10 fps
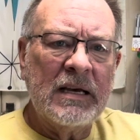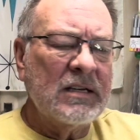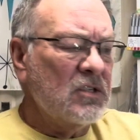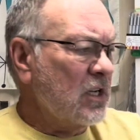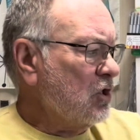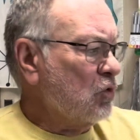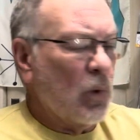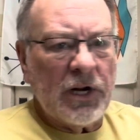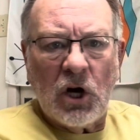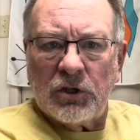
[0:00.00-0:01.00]
So I just
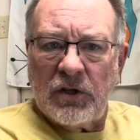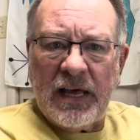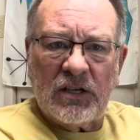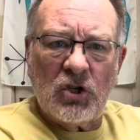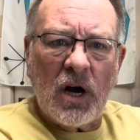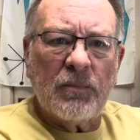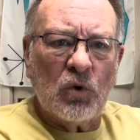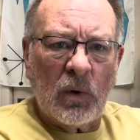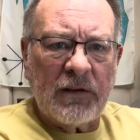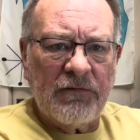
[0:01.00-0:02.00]
went on to that Chop
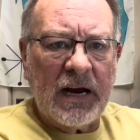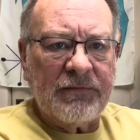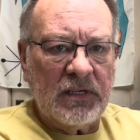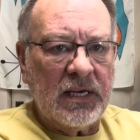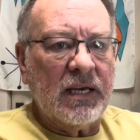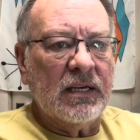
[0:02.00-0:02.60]
25T